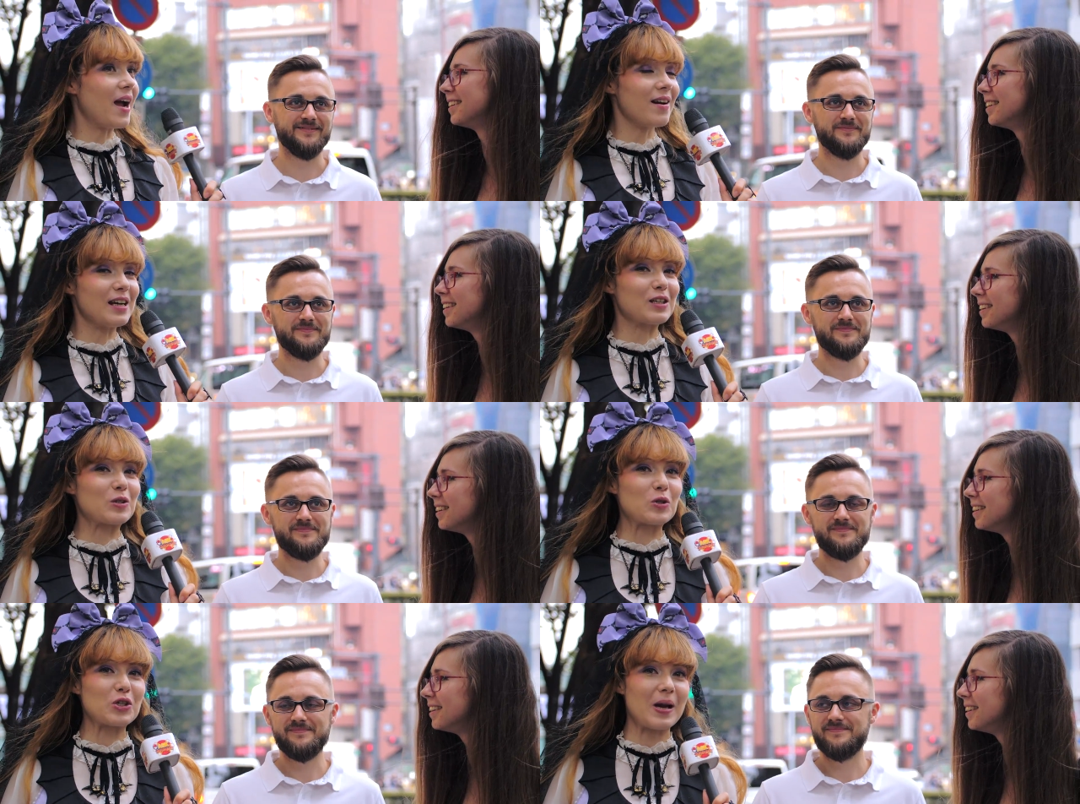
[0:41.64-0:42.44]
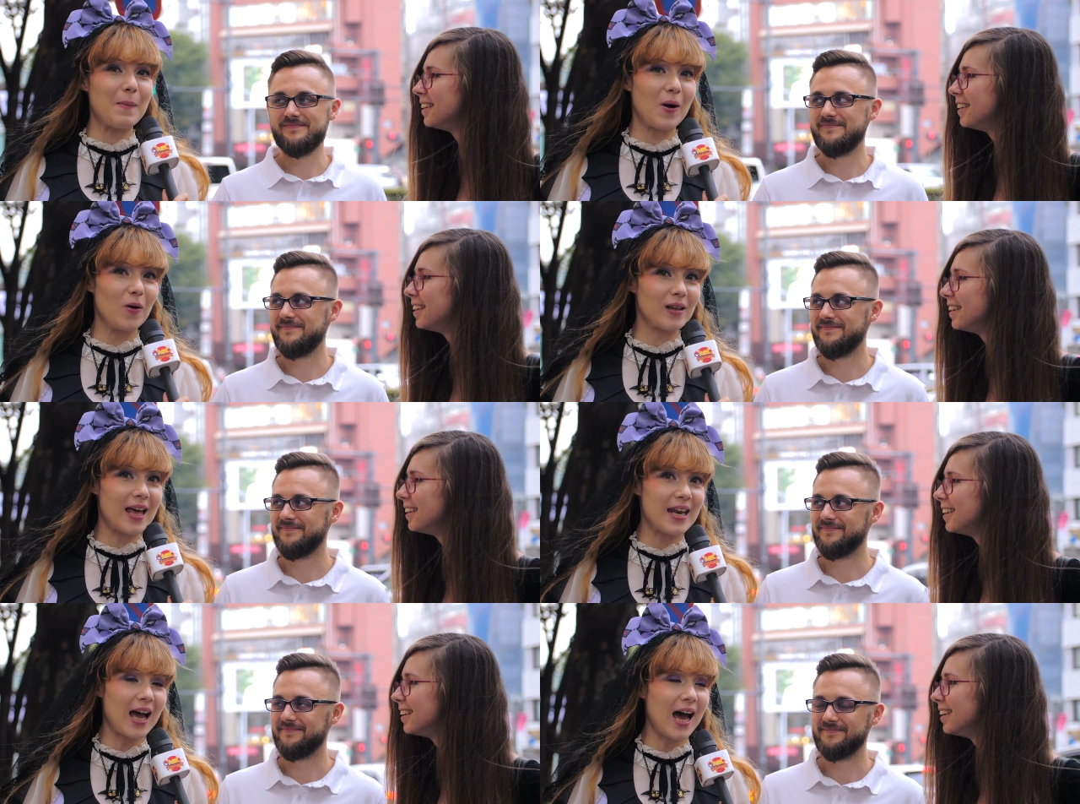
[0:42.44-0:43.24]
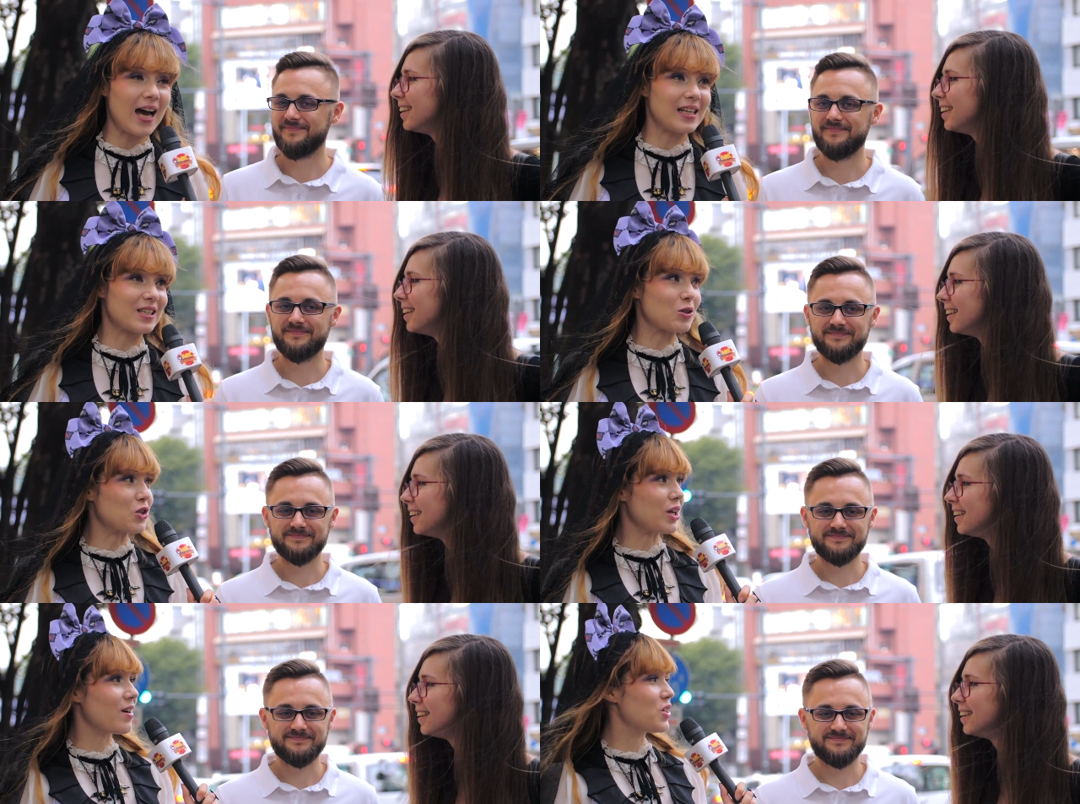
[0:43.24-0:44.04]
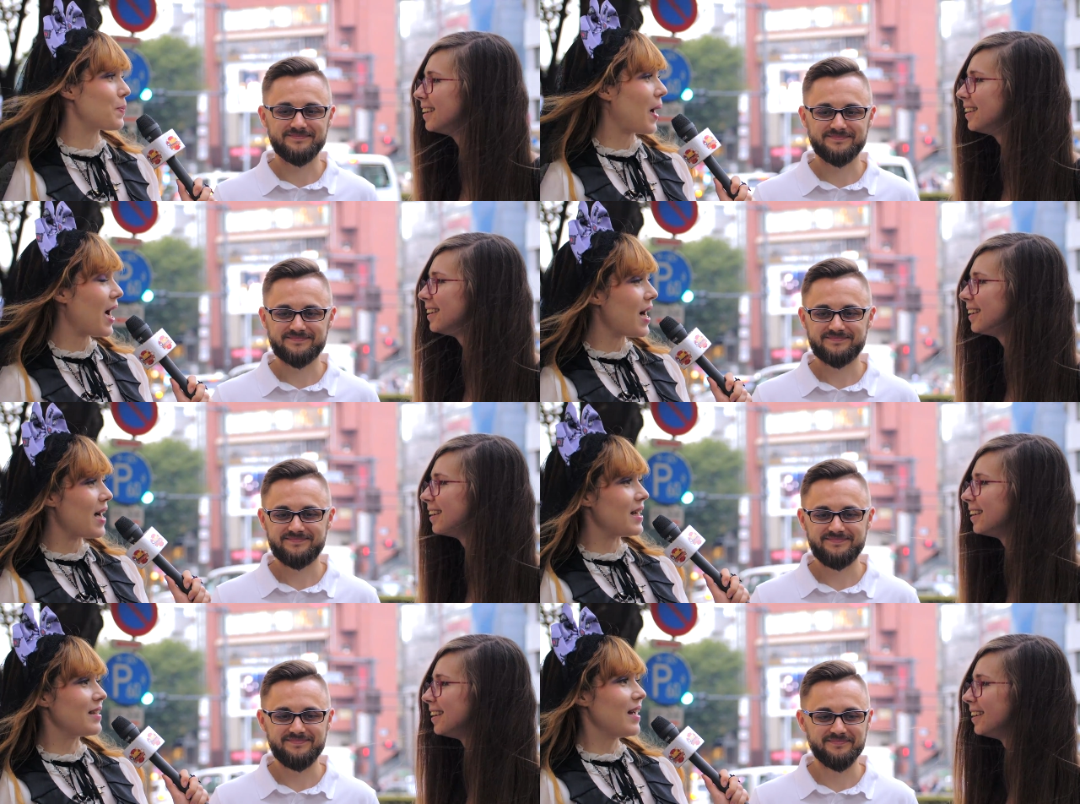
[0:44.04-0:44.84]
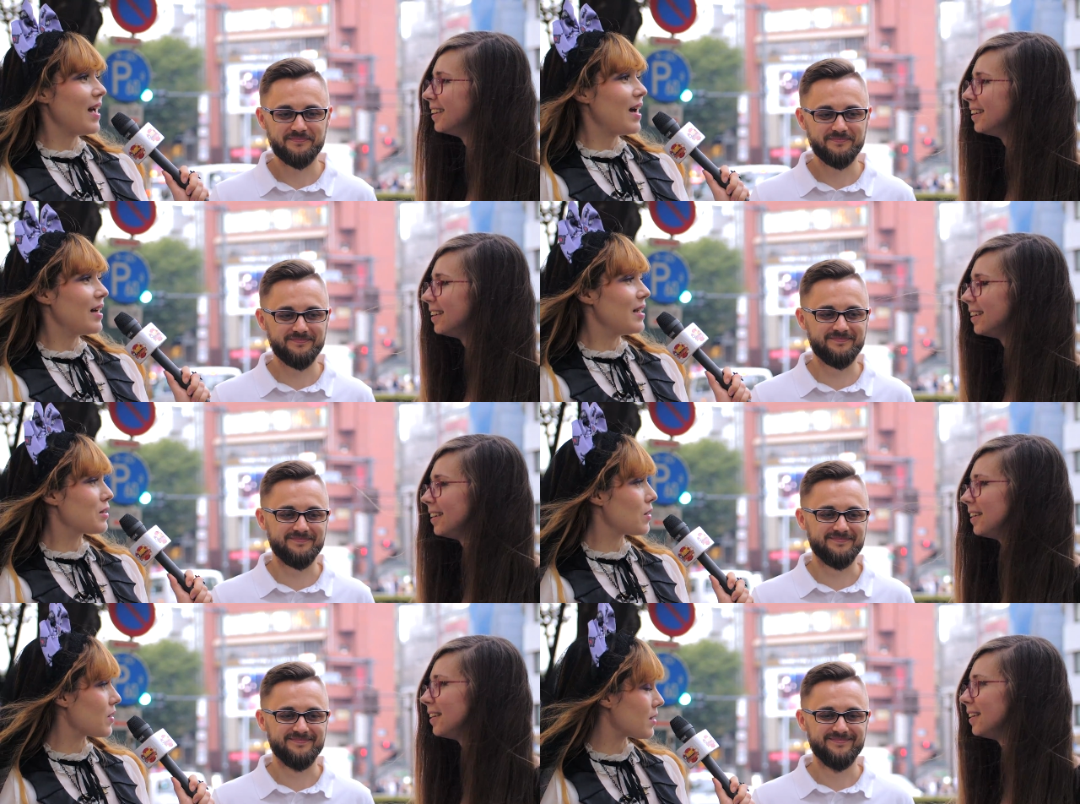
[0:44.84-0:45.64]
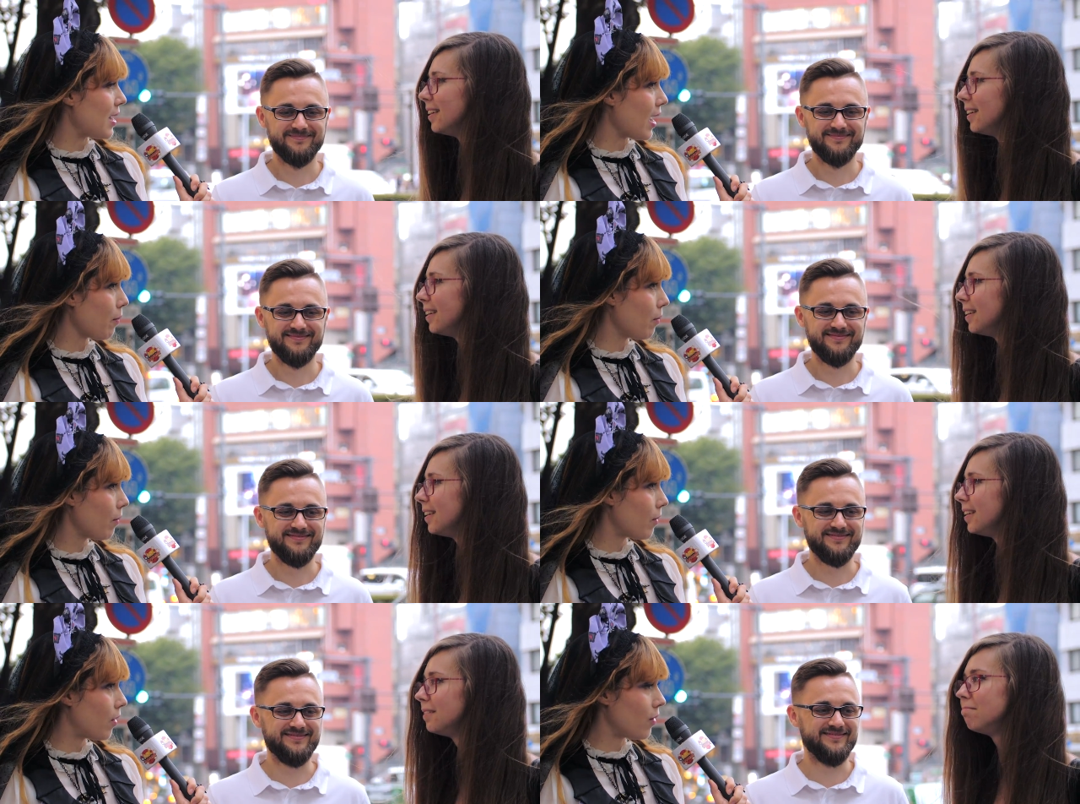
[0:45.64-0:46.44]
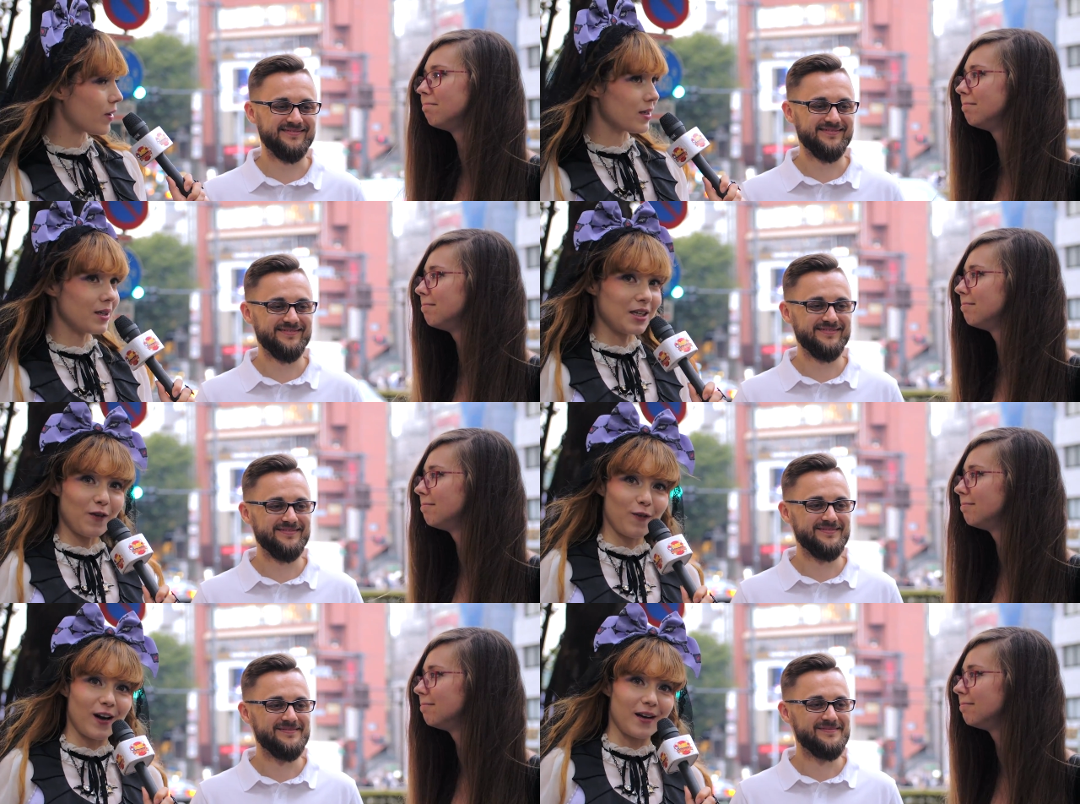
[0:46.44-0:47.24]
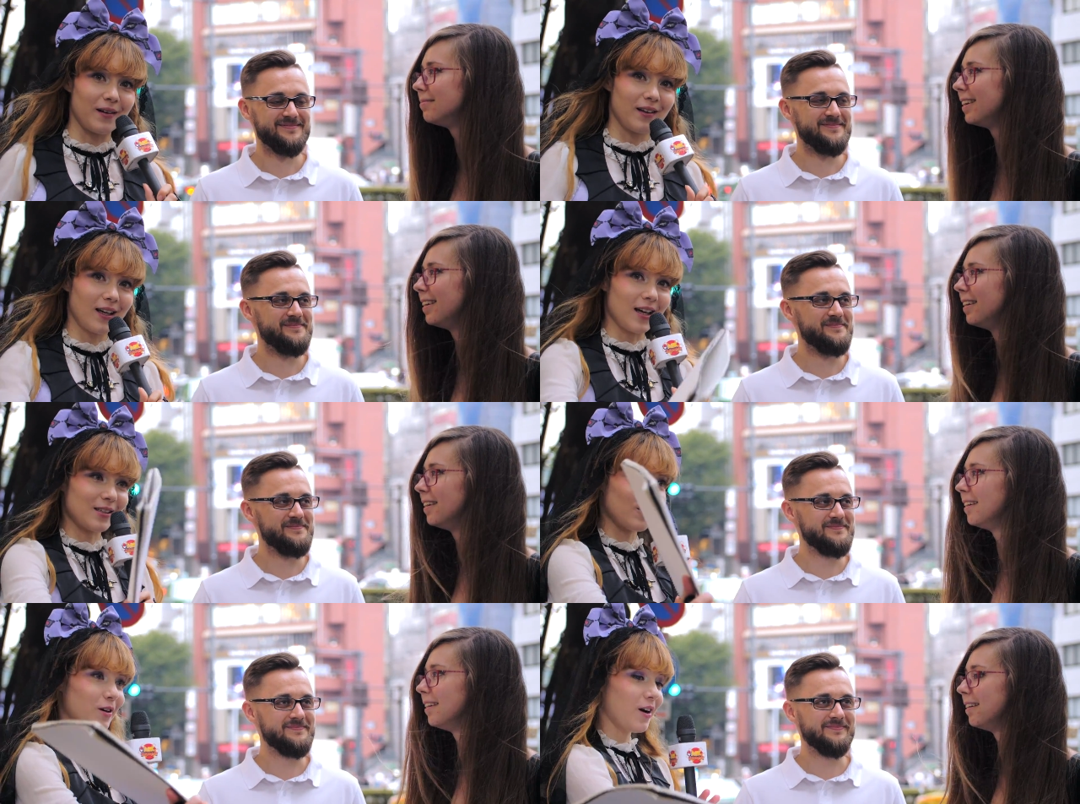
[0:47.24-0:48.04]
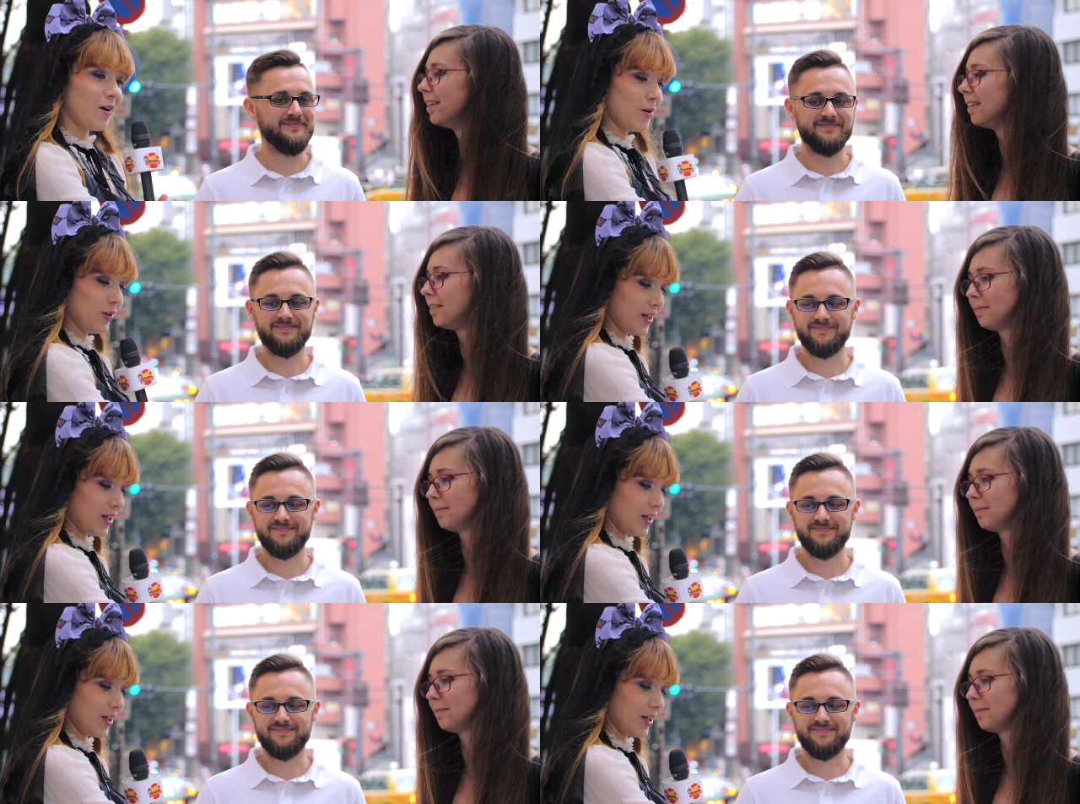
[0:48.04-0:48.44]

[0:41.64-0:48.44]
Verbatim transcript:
Speaker 1: Pairing sushi in Poland and sushi here in Japan, is it the same or is it different? Yes or no?